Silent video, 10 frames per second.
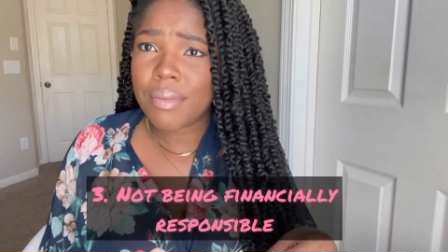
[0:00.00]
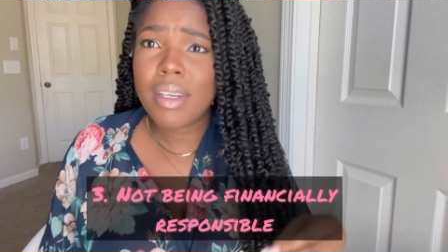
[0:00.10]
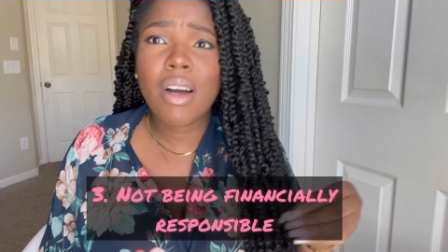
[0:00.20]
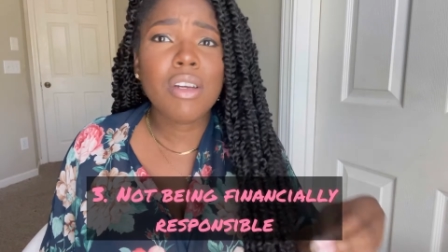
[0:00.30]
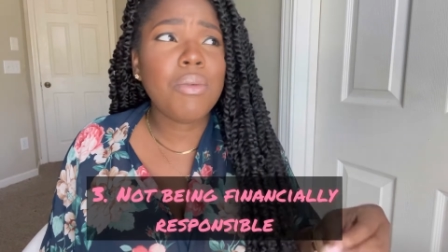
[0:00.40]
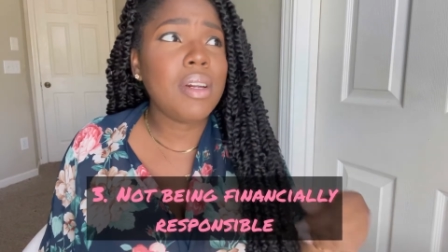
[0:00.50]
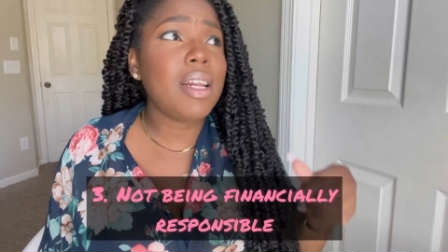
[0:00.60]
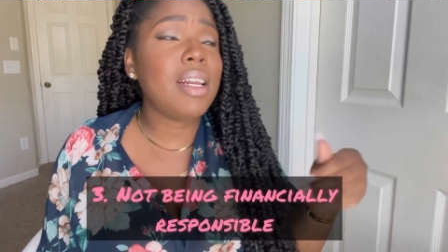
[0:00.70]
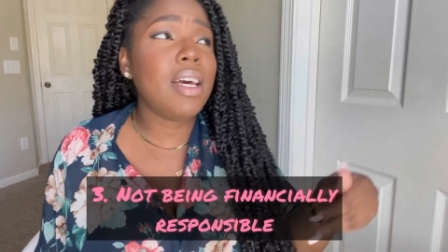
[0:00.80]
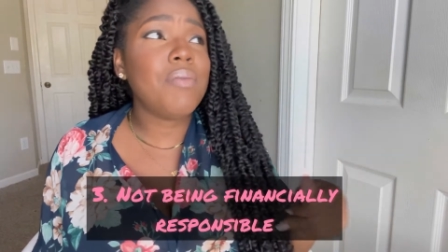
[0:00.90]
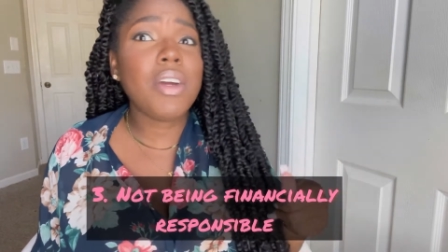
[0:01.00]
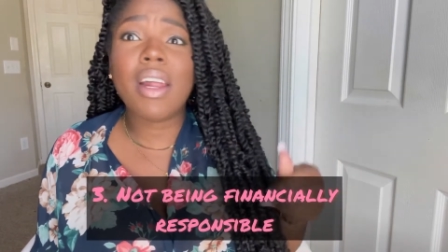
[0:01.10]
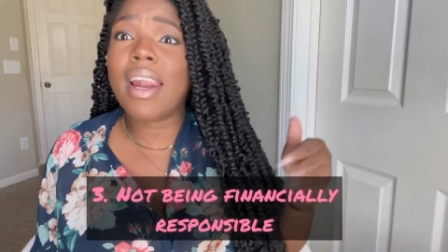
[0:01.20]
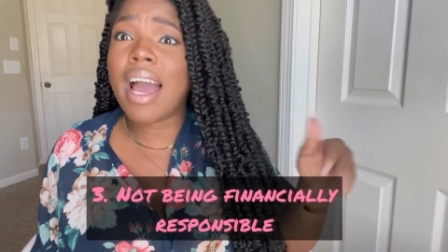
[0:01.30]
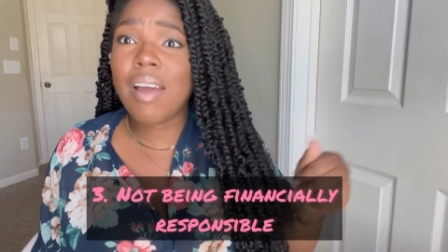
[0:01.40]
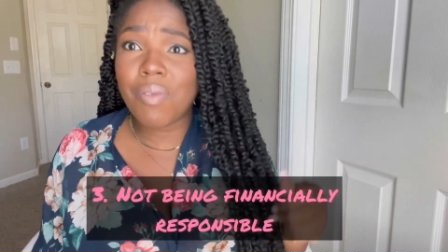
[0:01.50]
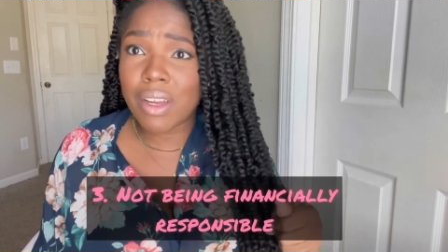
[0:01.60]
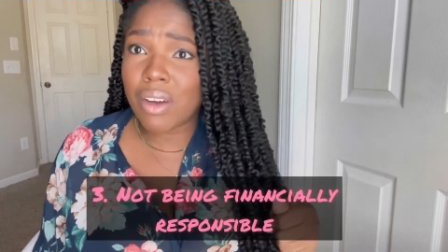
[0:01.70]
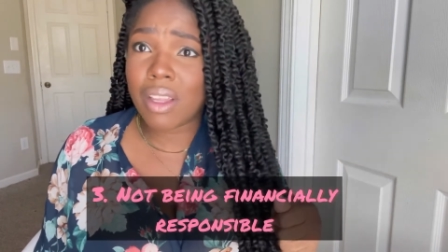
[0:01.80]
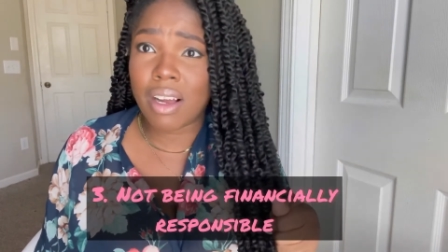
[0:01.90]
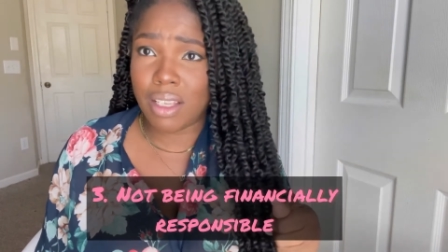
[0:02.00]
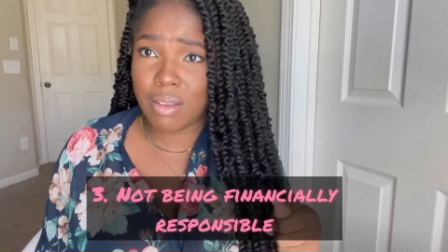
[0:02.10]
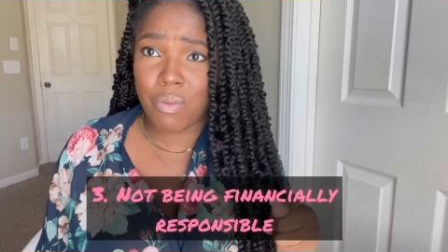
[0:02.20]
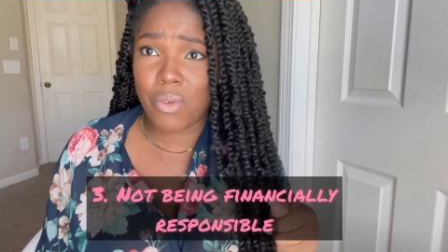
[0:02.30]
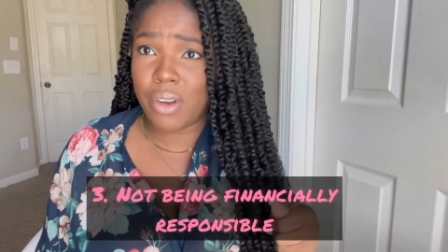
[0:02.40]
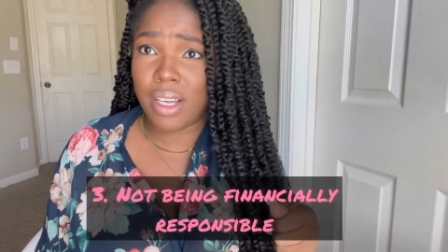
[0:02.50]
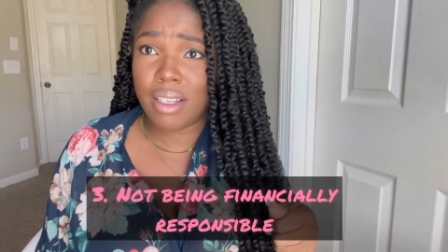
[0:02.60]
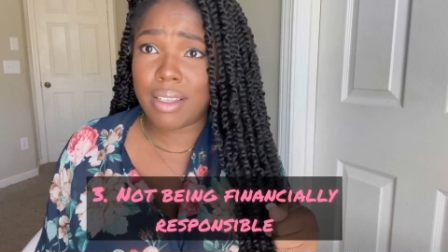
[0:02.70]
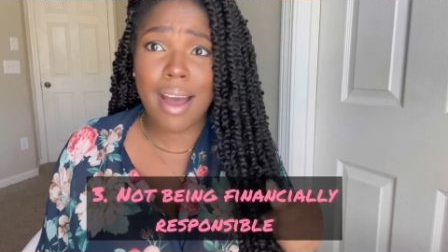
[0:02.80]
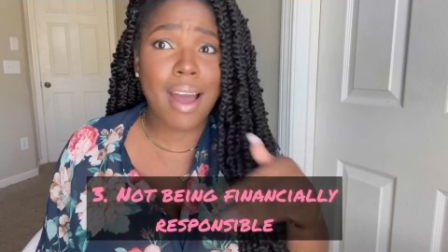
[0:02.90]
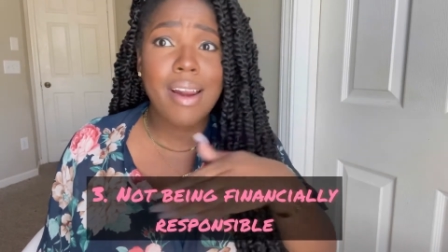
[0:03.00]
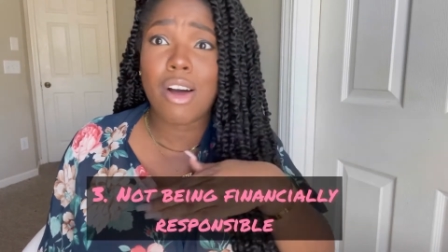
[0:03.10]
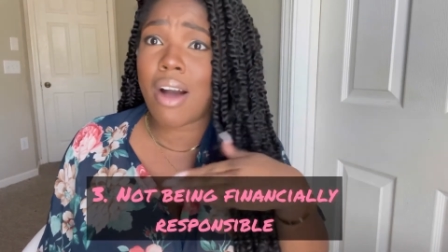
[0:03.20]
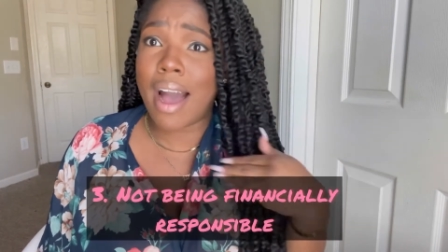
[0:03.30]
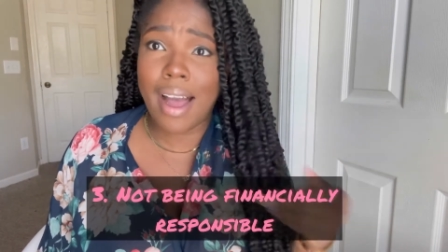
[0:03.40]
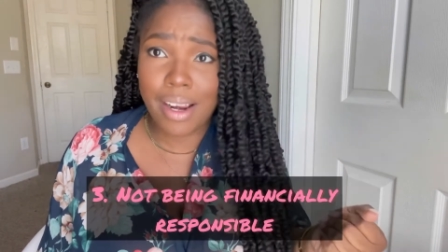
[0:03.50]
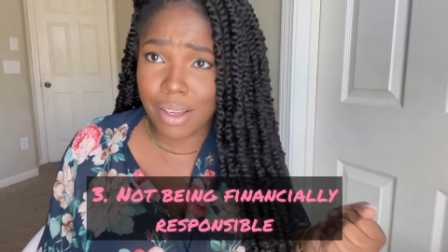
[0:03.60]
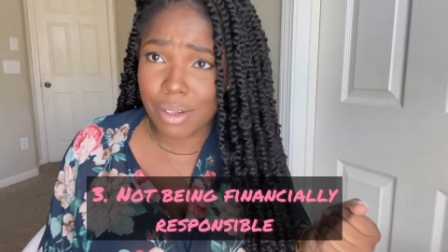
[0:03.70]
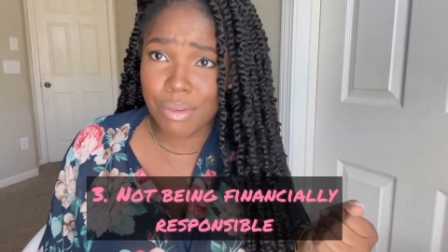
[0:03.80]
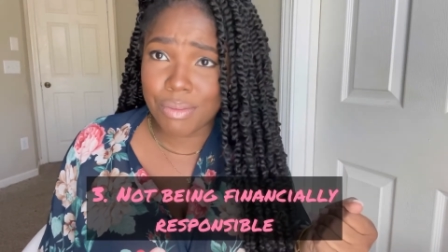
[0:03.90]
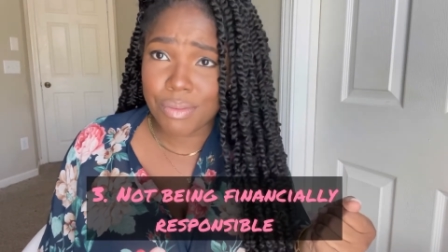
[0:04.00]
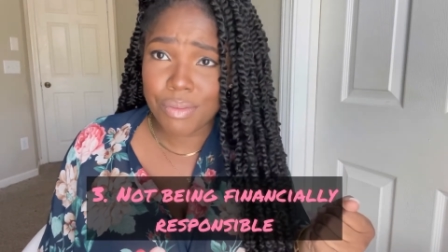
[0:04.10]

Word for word: No, you want to live your life in your 30s and 40s. I know I do.